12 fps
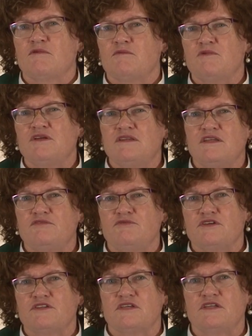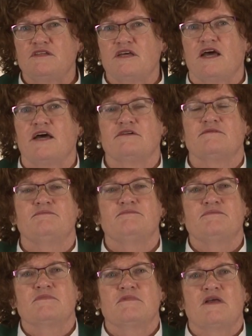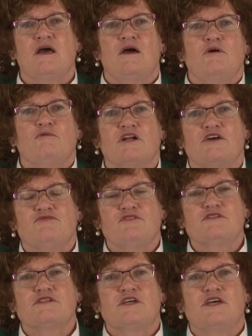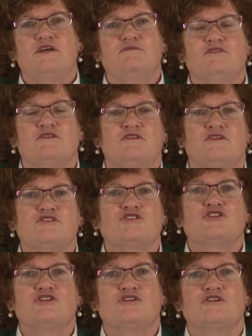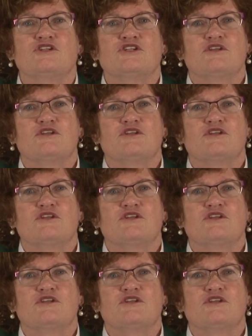We live within that. When I first came to this church,